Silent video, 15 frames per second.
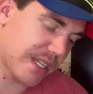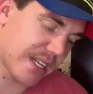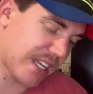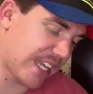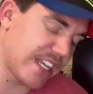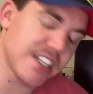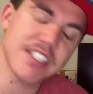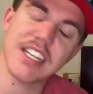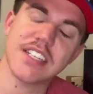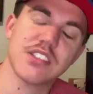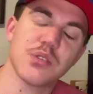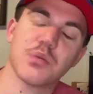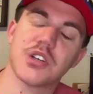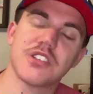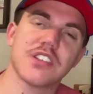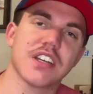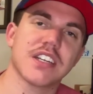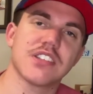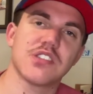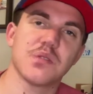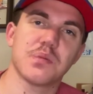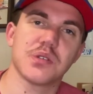He just has the worst luck
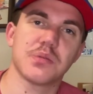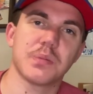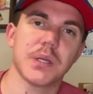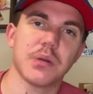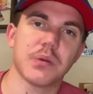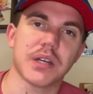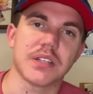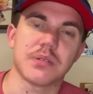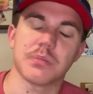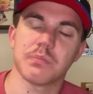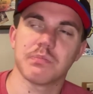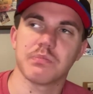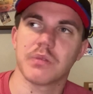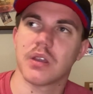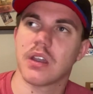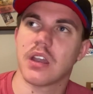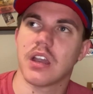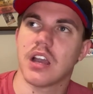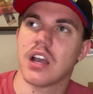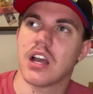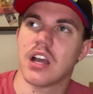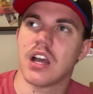at super speedways.
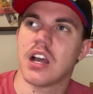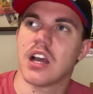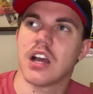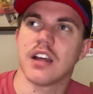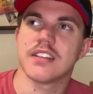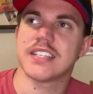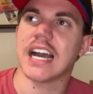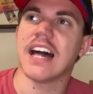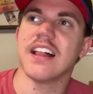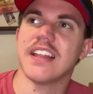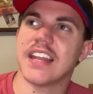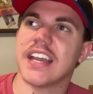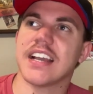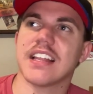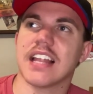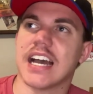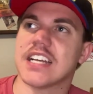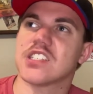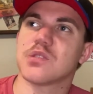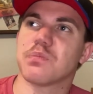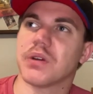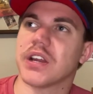Talladega
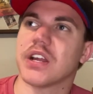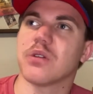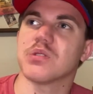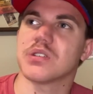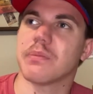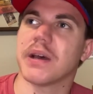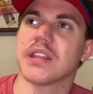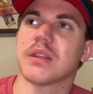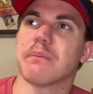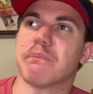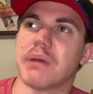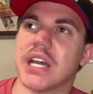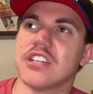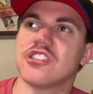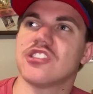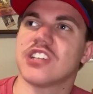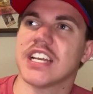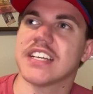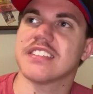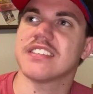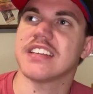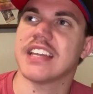last spring was about the best
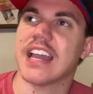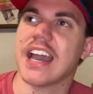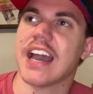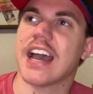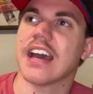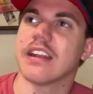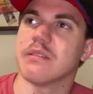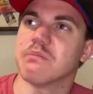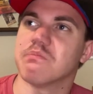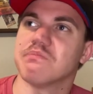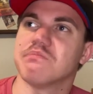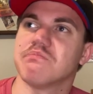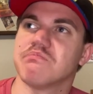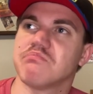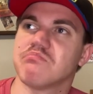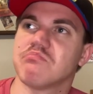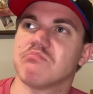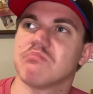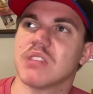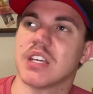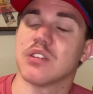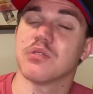chance he had
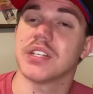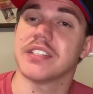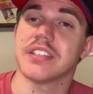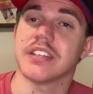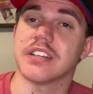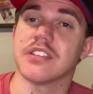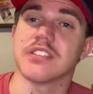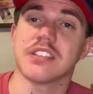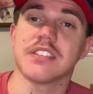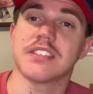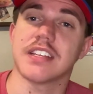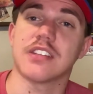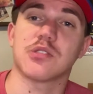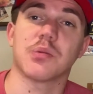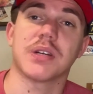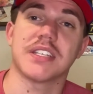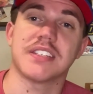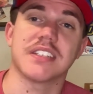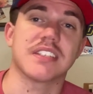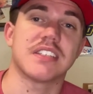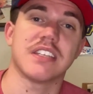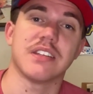in recent years since that
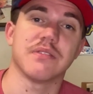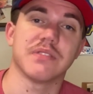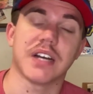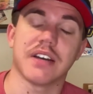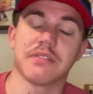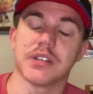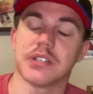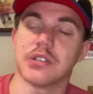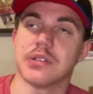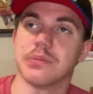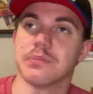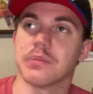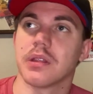2016 500.